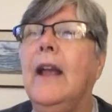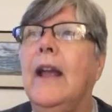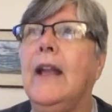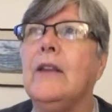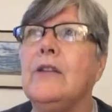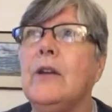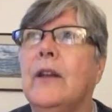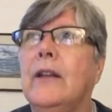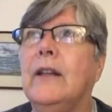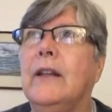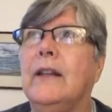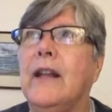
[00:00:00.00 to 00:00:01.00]
And so I
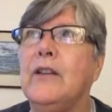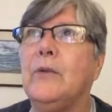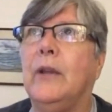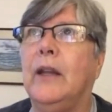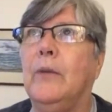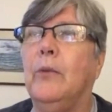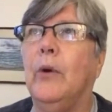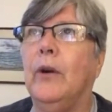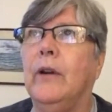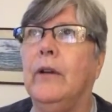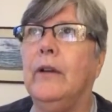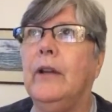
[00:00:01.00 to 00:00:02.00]
think that that's really
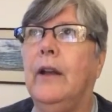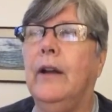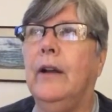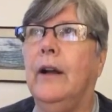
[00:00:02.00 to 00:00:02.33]
important